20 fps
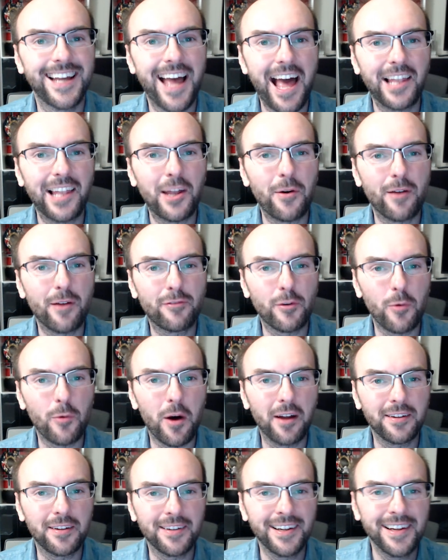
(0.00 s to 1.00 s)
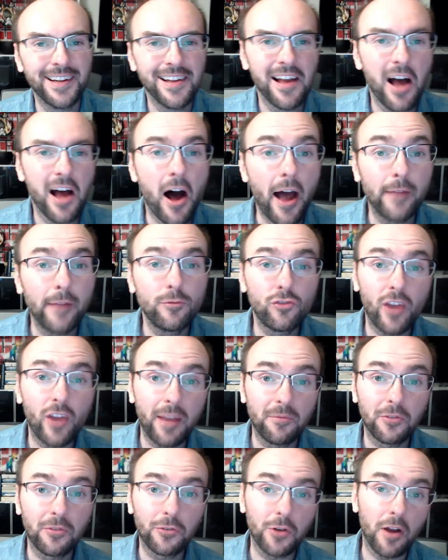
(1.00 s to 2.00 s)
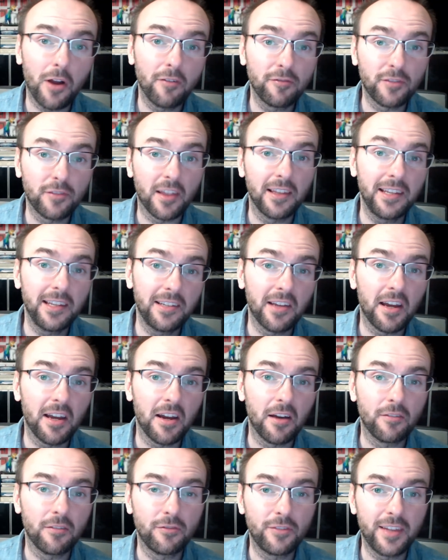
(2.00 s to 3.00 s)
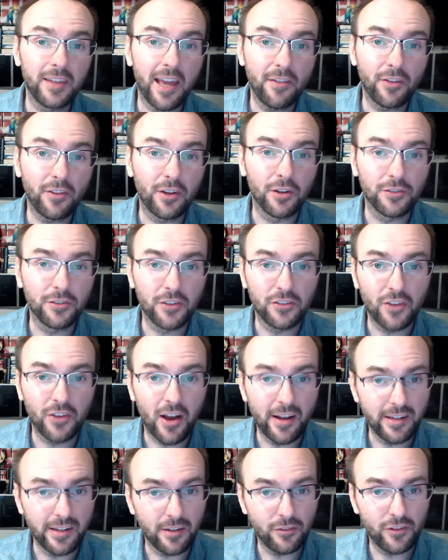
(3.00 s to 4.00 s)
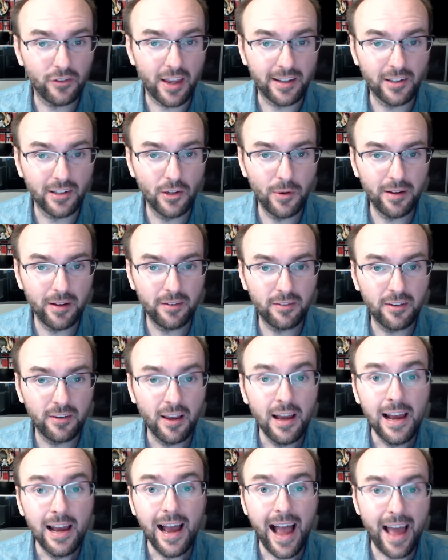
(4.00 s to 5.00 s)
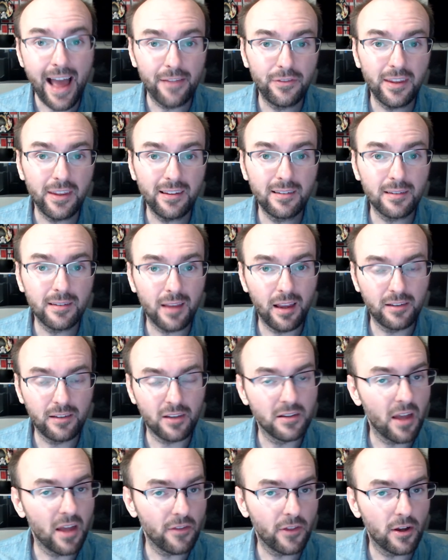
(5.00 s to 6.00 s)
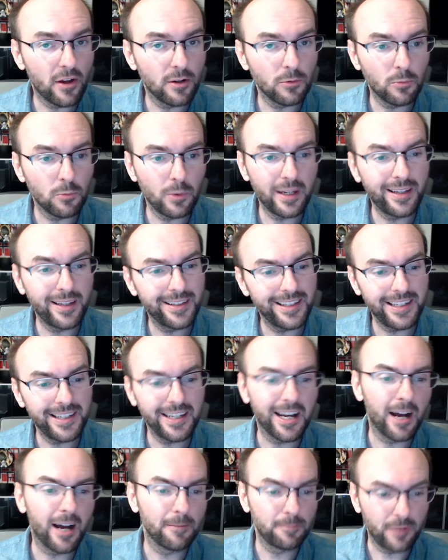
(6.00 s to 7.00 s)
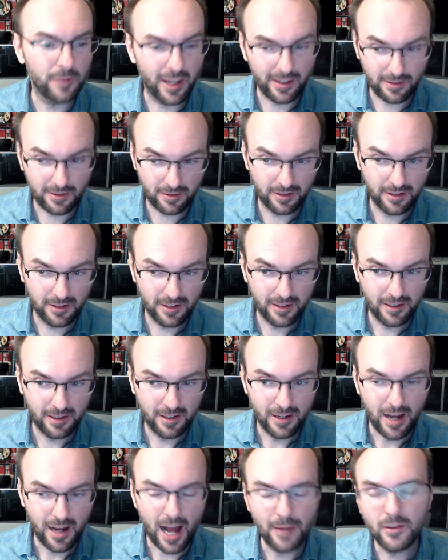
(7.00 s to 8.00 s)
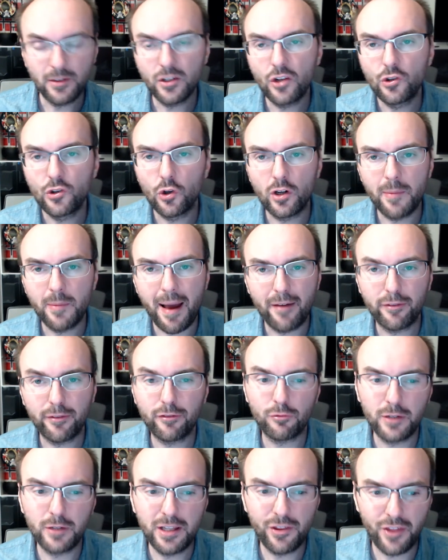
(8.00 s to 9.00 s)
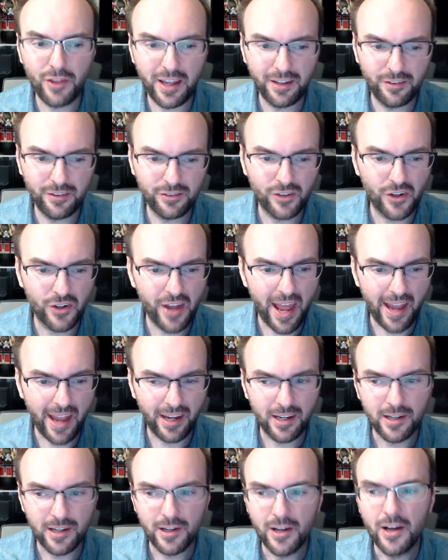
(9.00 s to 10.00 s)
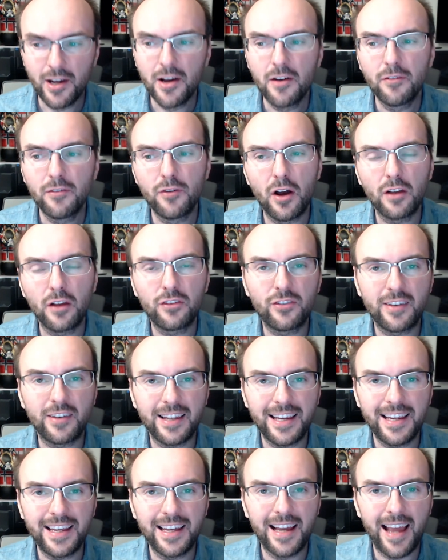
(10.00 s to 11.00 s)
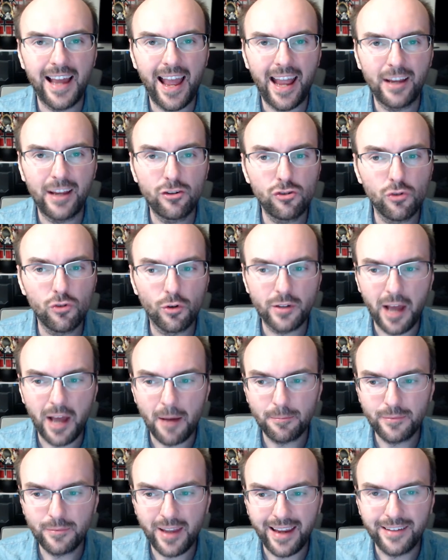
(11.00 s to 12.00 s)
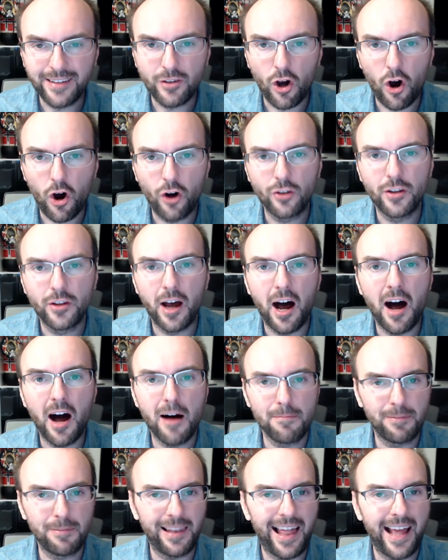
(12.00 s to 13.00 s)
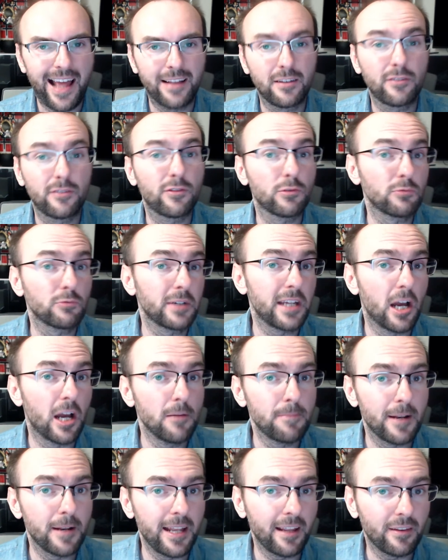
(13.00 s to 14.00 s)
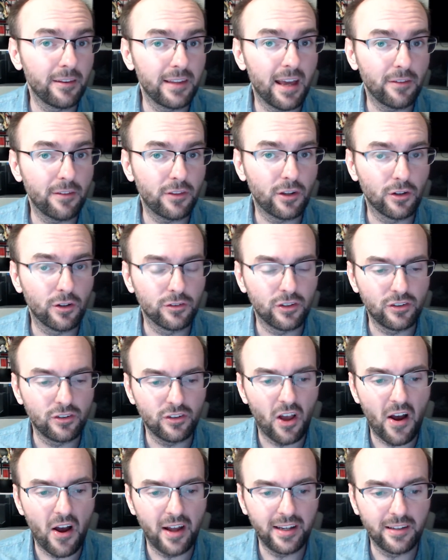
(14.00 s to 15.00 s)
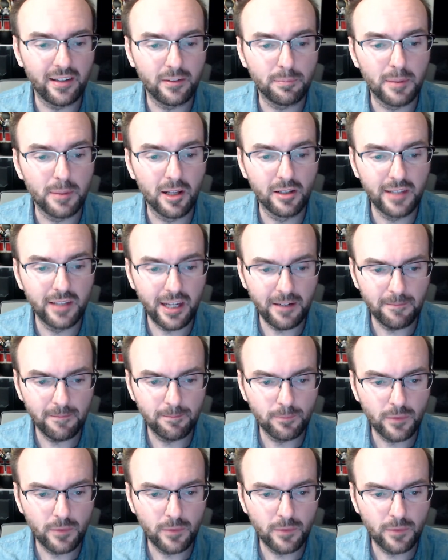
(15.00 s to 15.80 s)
Hello everyone, I'm James Croft, the leader of the Ethical Society of St. Louis, and this is another weekly update. I'm going to talk about three things today. Firstly, a short update on our plans for reopening the Ethical Society's building.